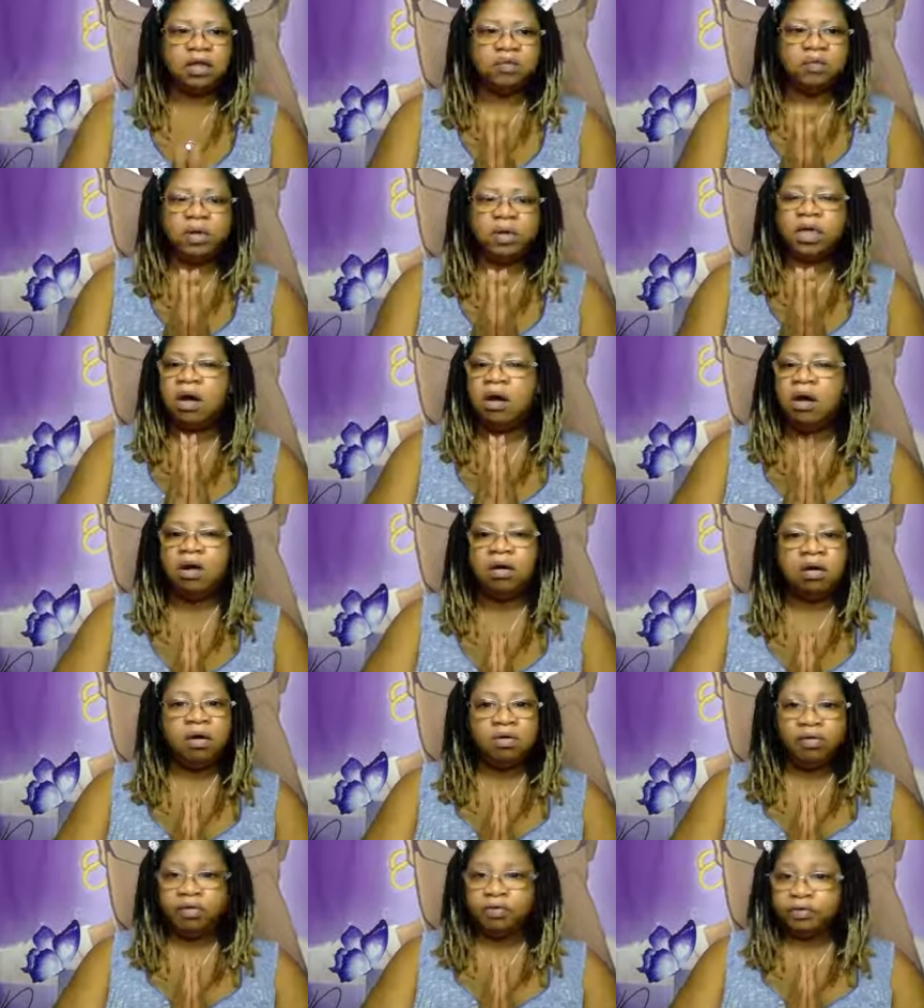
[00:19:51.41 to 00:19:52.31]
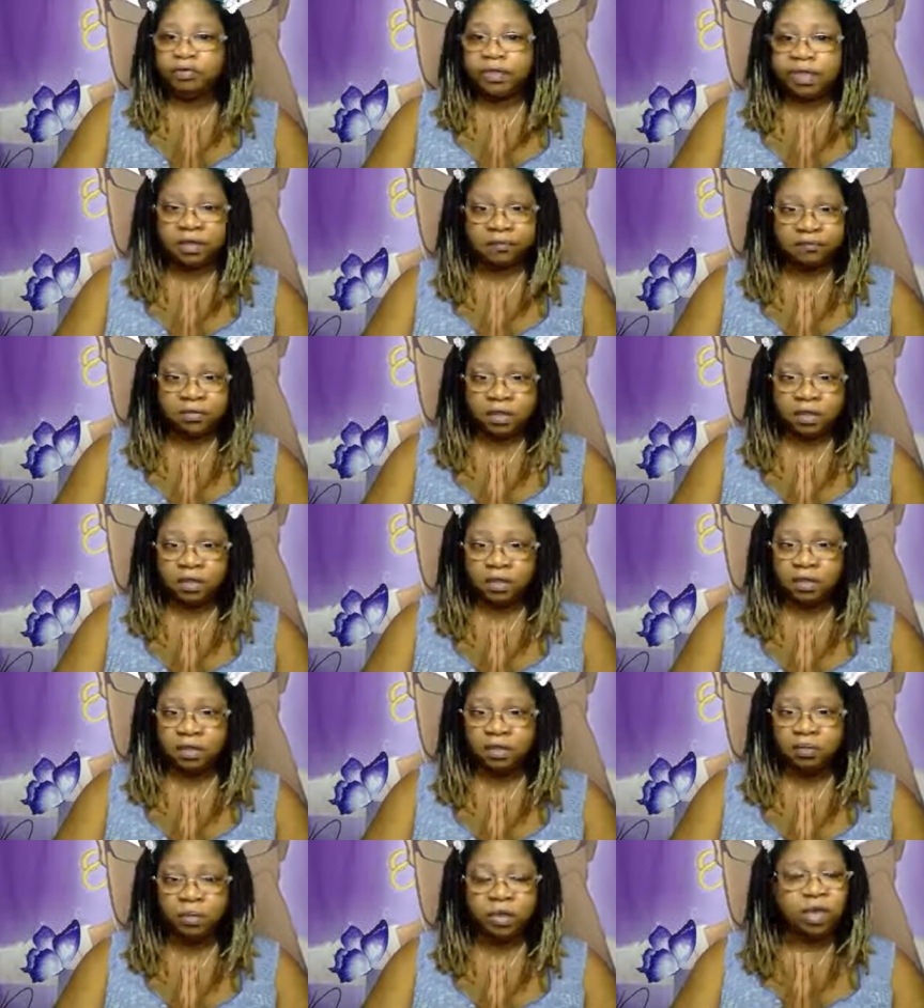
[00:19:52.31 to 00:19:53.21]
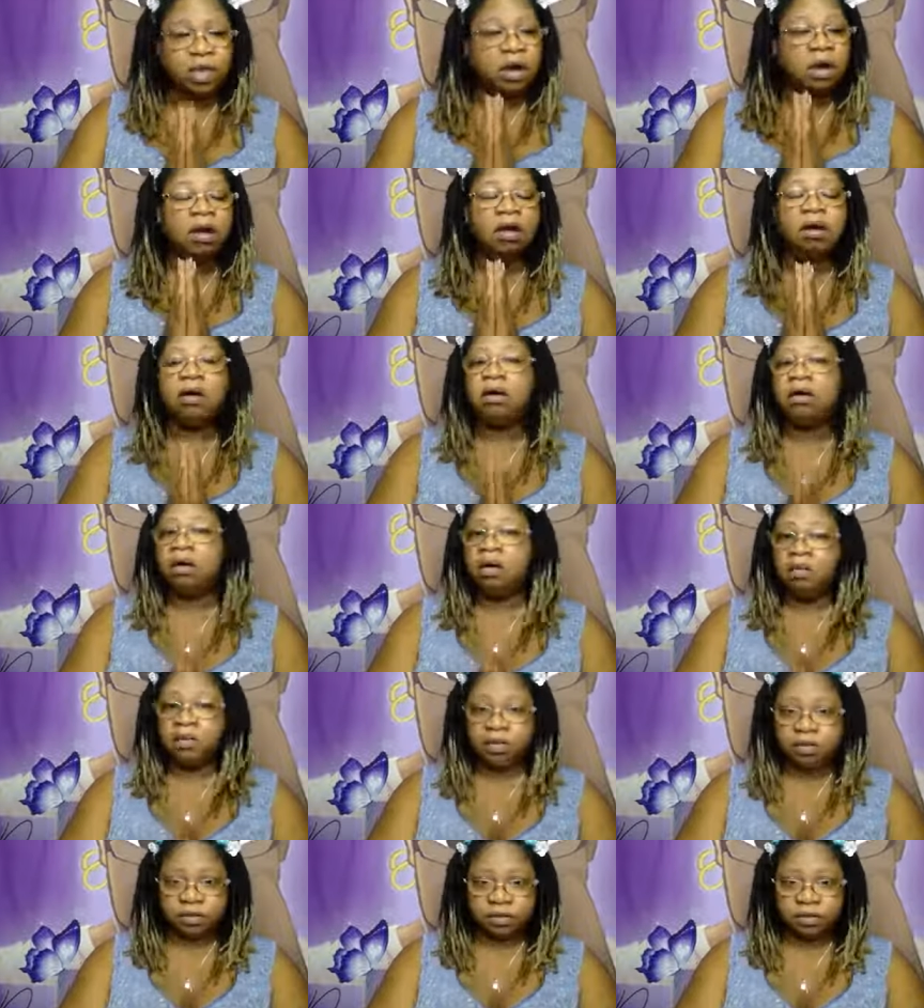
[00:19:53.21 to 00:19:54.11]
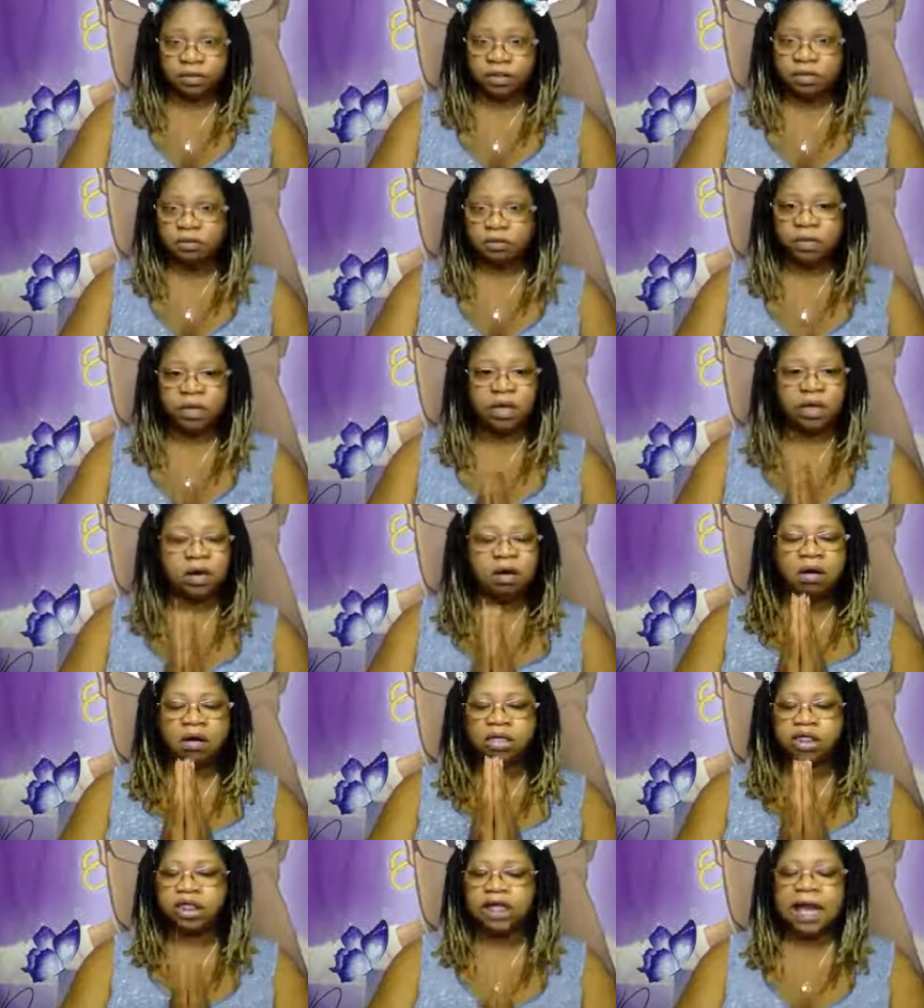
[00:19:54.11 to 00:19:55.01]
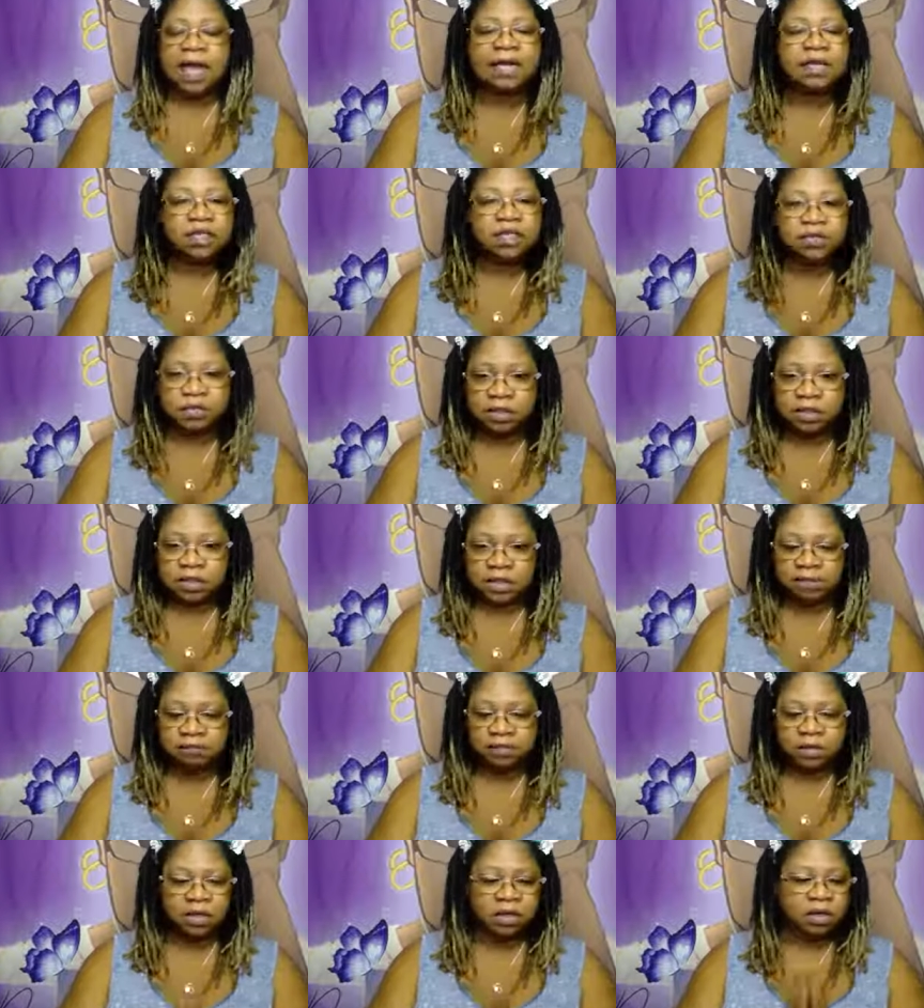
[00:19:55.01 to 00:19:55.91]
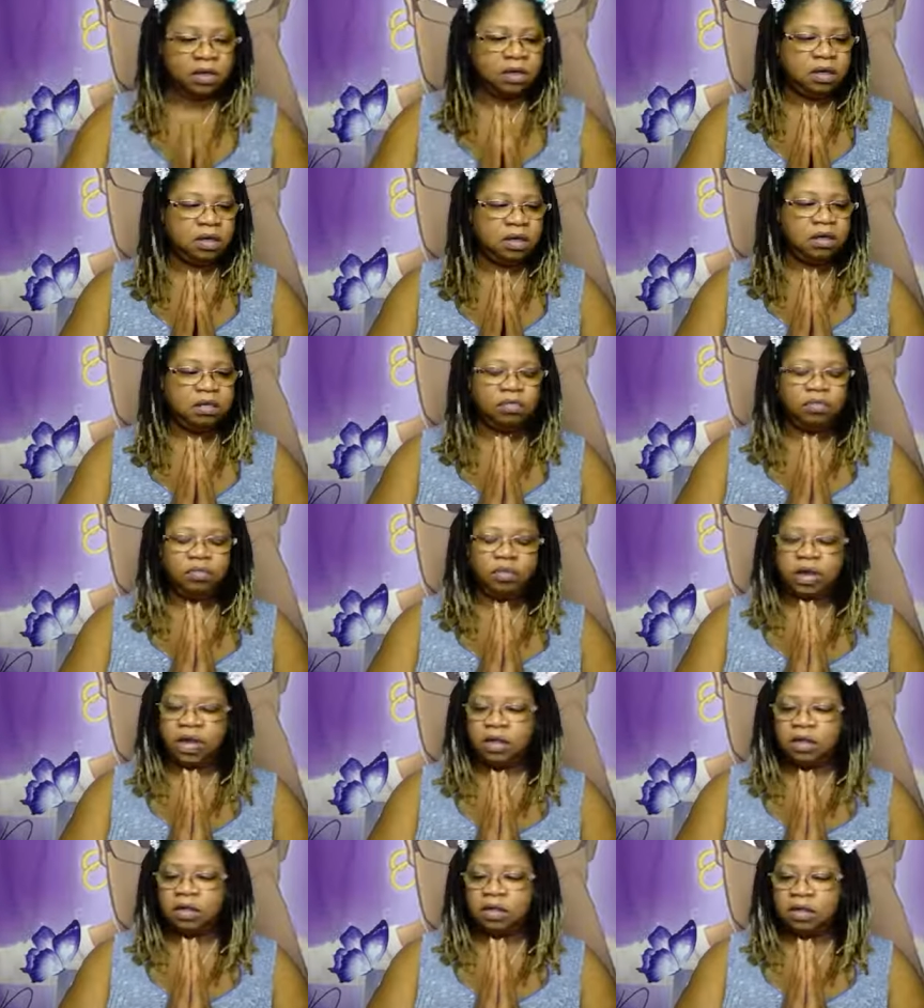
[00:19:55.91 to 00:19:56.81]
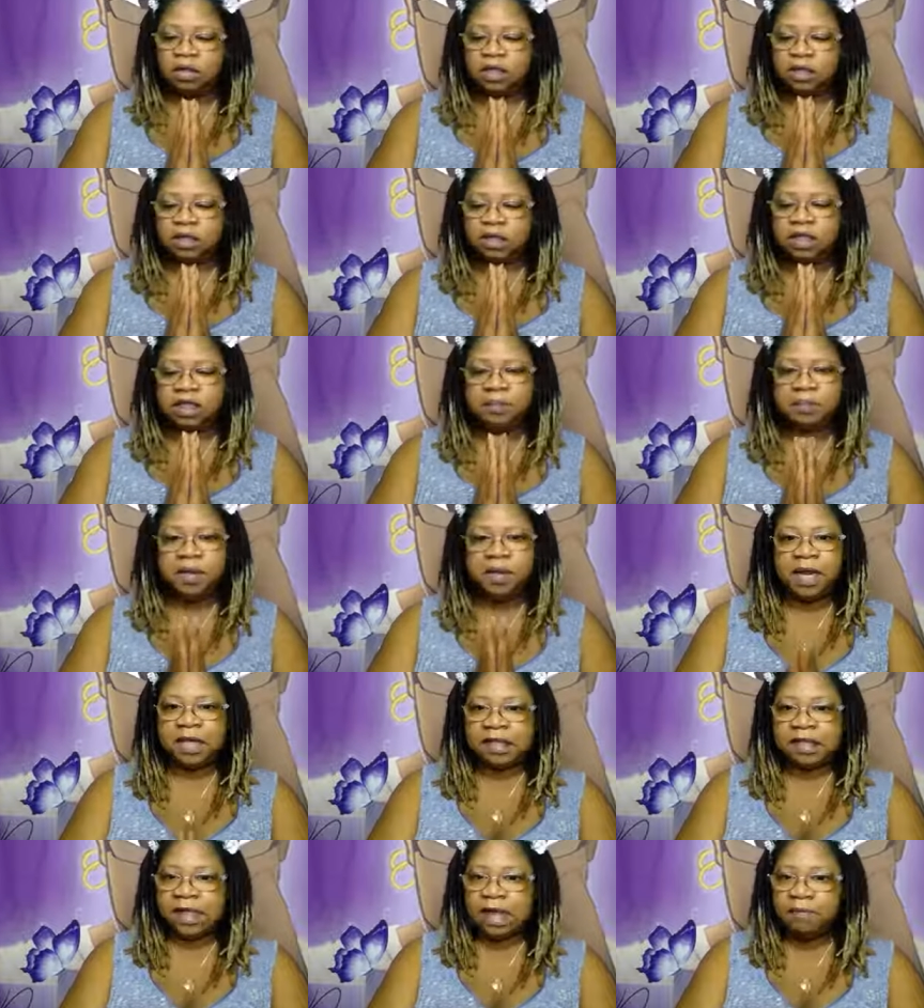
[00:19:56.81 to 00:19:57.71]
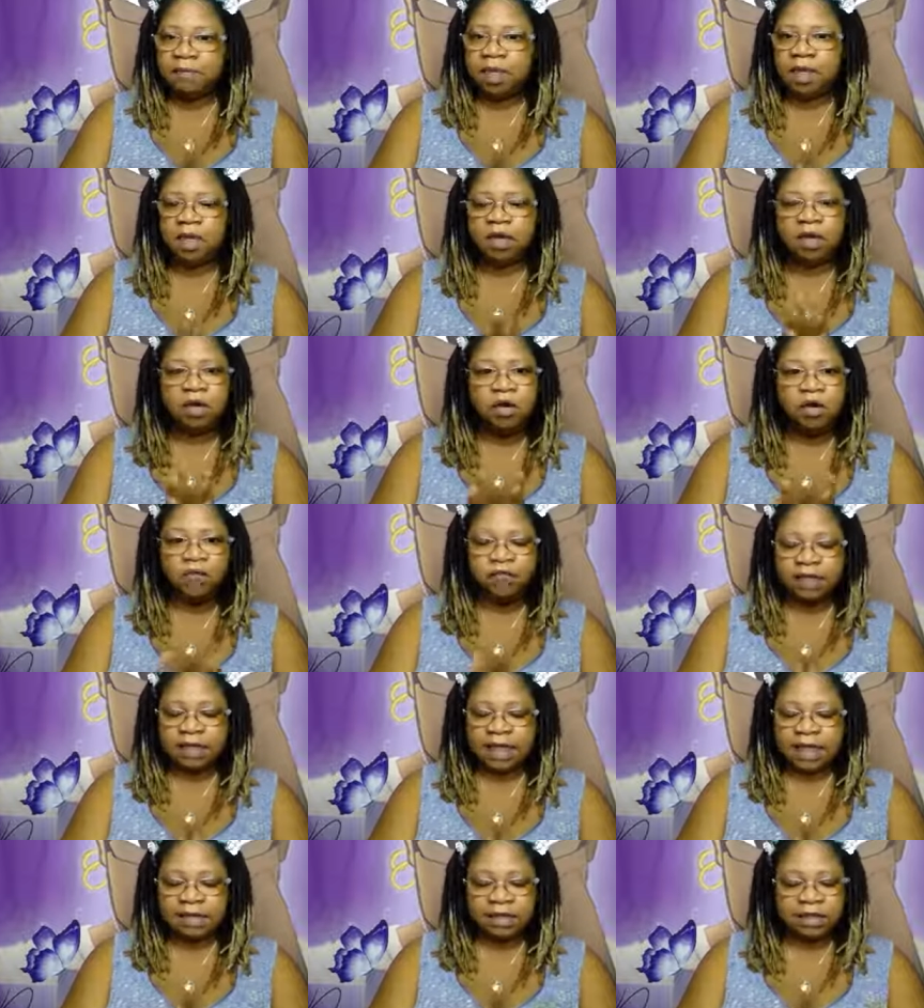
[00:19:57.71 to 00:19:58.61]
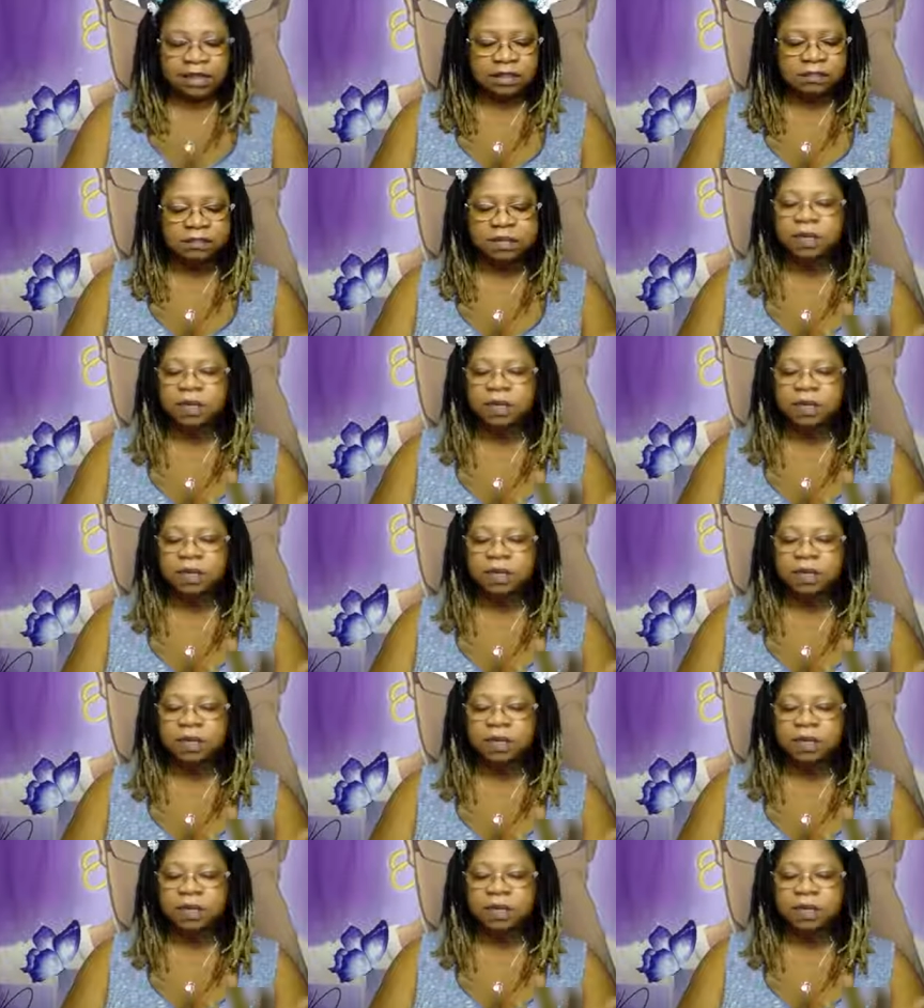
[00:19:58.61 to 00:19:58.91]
We all go through something. We are all going through something. We are all challenged with something with this pandemic and COVID-19.